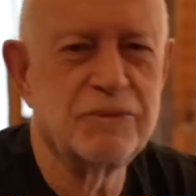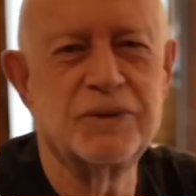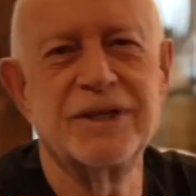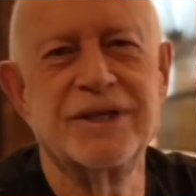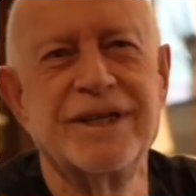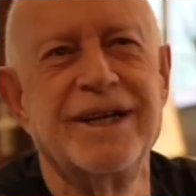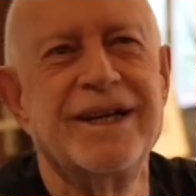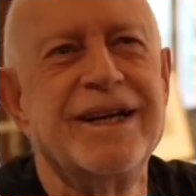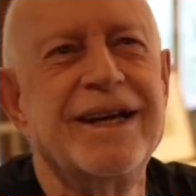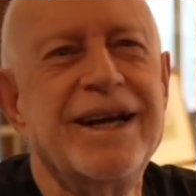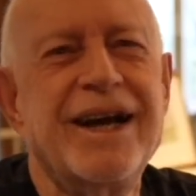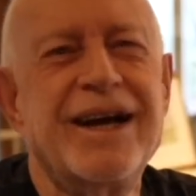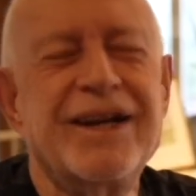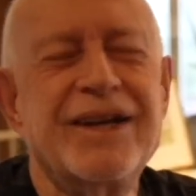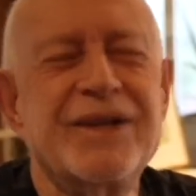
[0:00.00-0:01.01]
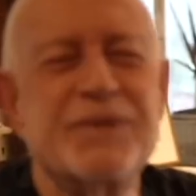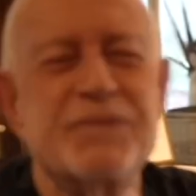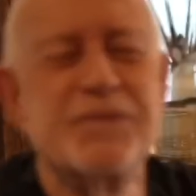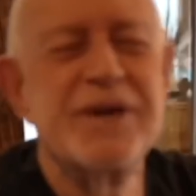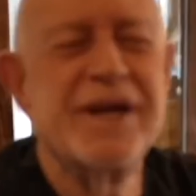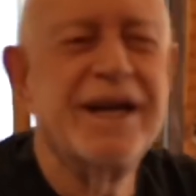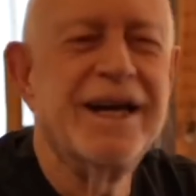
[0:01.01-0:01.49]
But,
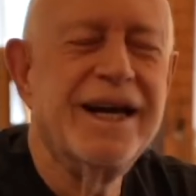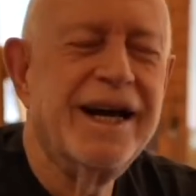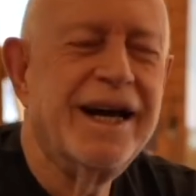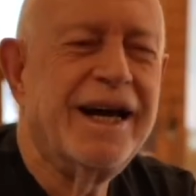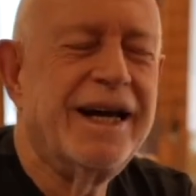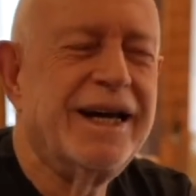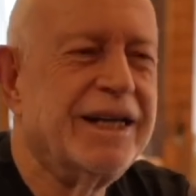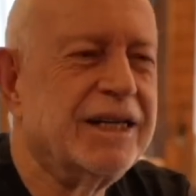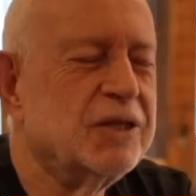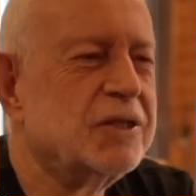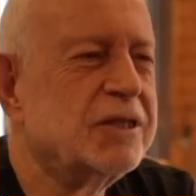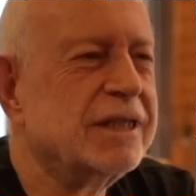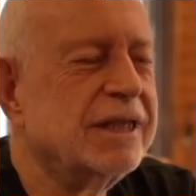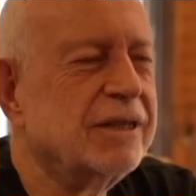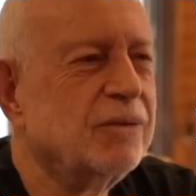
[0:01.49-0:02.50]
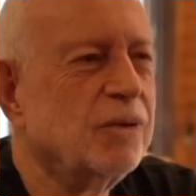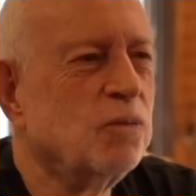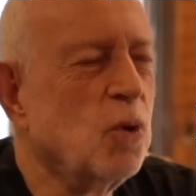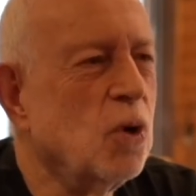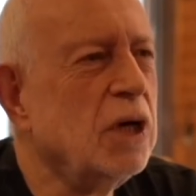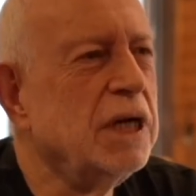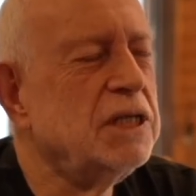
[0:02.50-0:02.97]
and
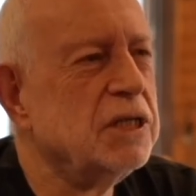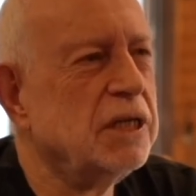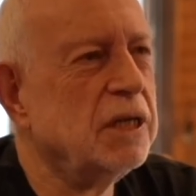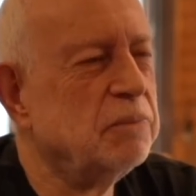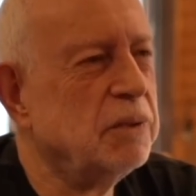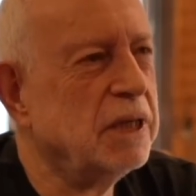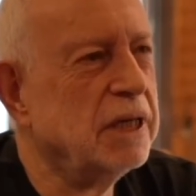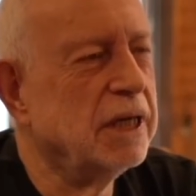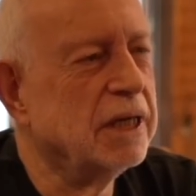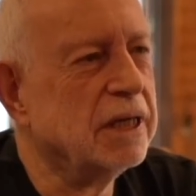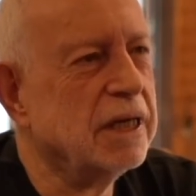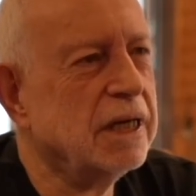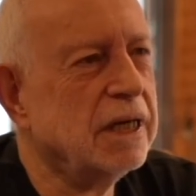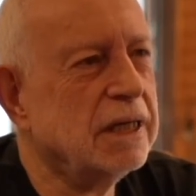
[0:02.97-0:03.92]
why did it begin?